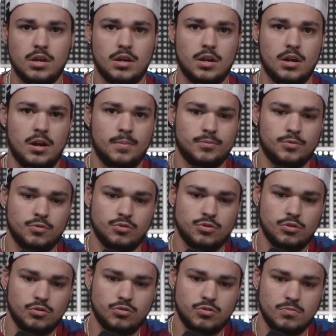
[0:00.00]
um, through
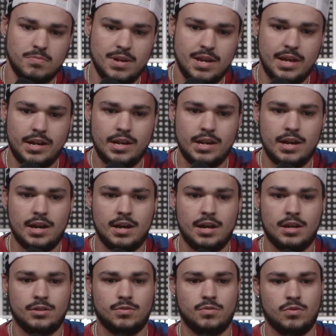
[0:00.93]
social
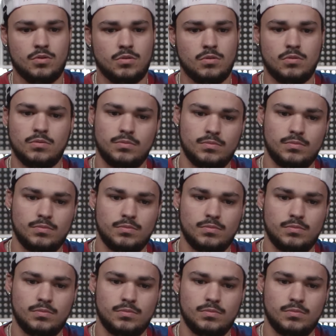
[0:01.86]
media, through